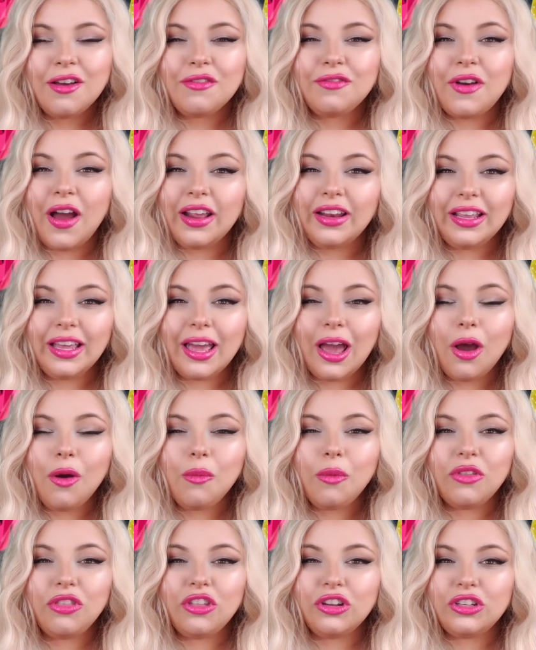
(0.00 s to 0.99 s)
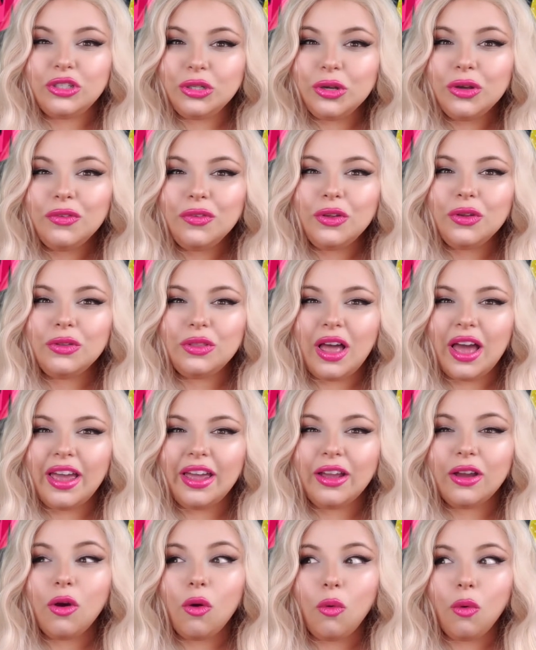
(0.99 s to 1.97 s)
Finding out what the two of you
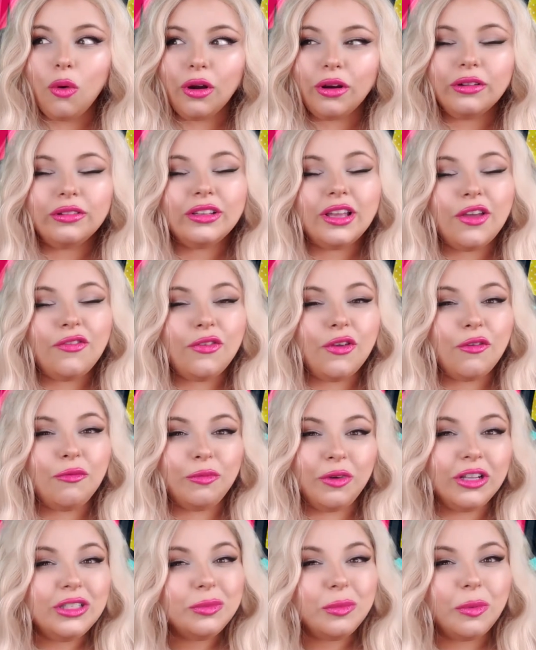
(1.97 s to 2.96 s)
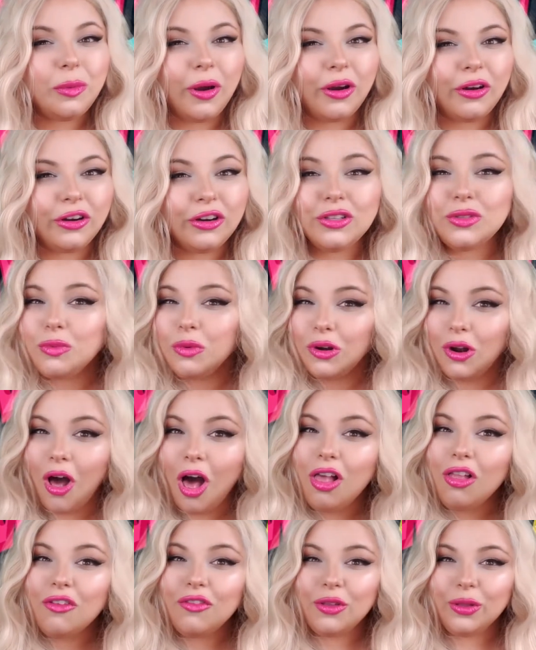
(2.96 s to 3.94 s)
like, or if you have multiple partners, what
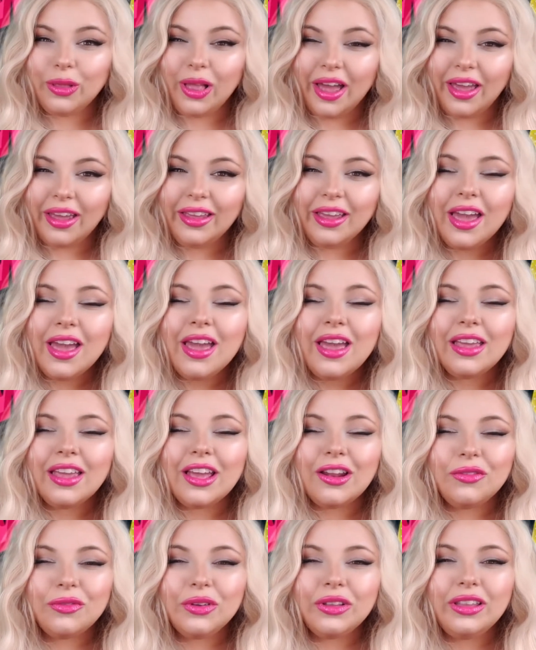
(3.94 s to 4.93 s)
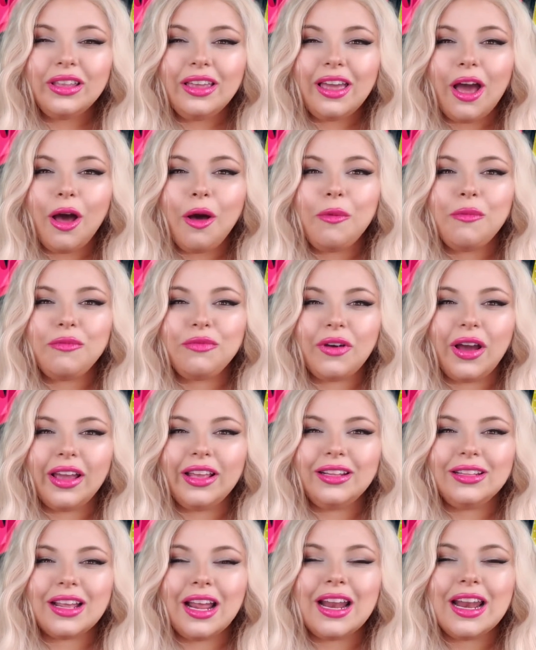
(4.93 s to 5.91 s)
all of you like, can really help
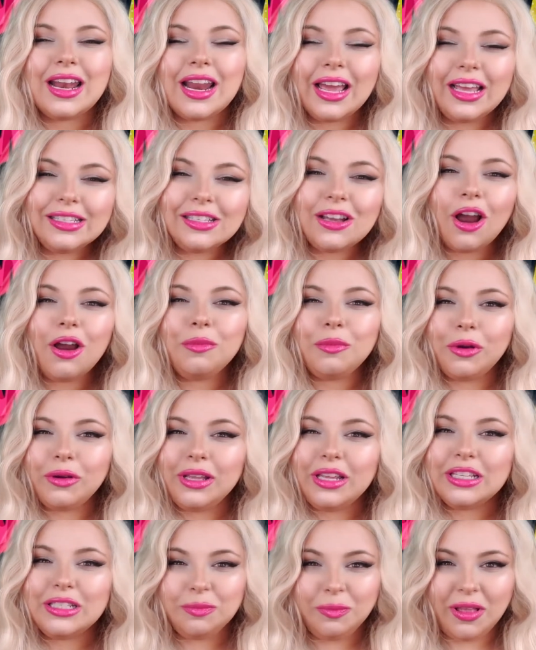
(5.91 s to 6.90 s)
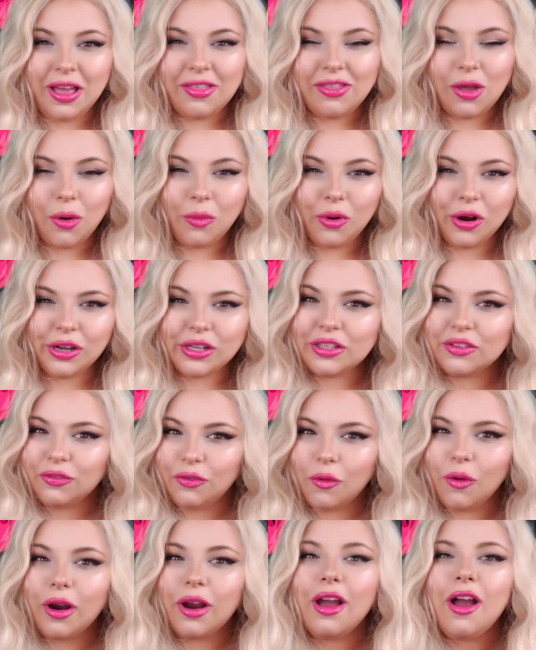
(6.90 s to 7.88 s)
find a nice harmonious blend that works
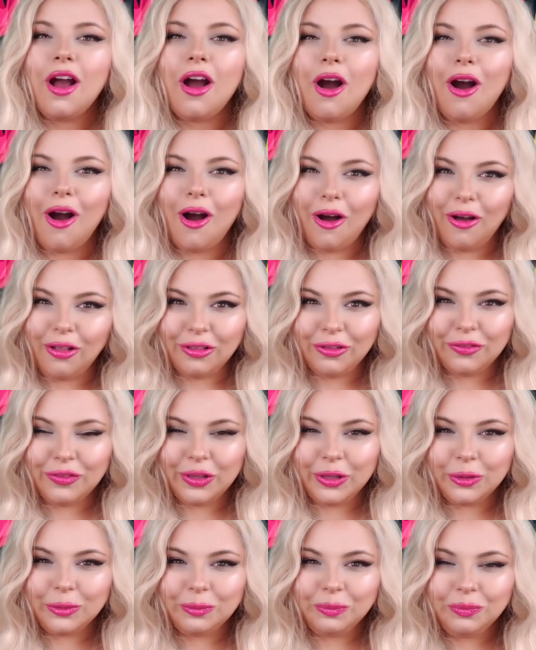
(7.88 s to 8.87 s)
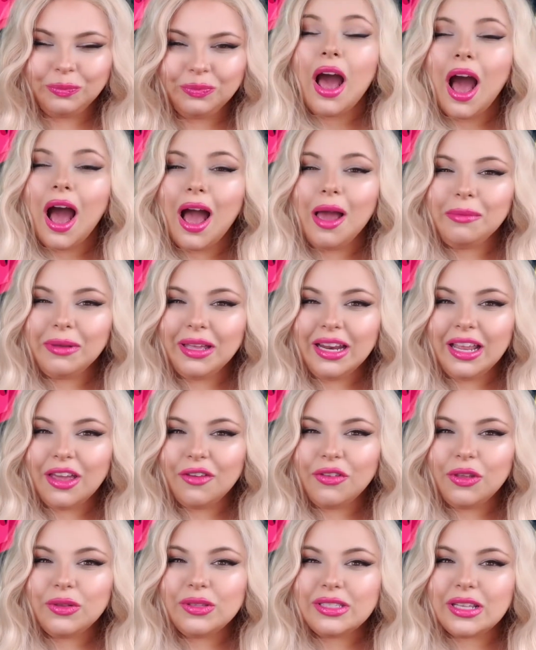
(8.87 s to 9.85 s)
for all of you. I'm going to
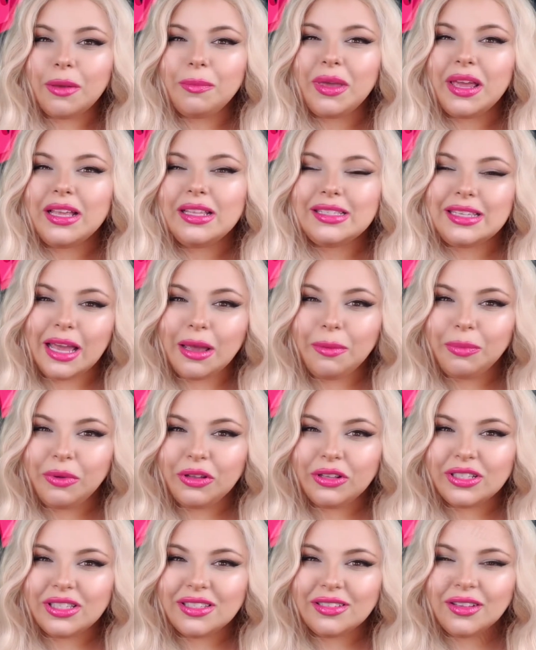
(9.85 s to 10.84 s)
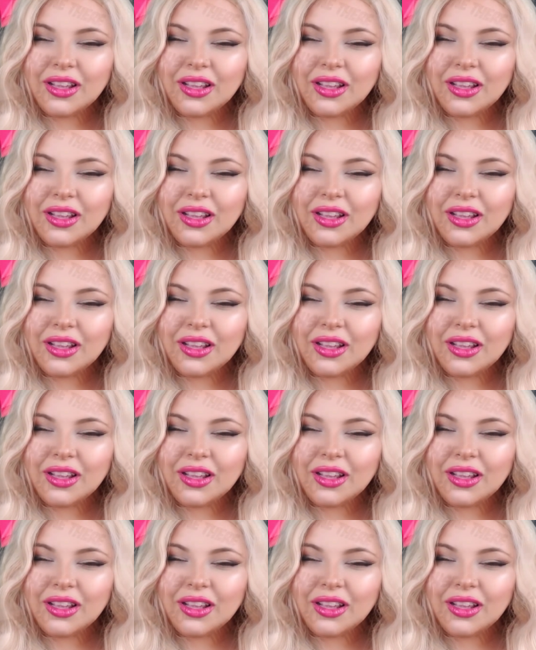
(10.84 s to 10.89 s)
give you some examples.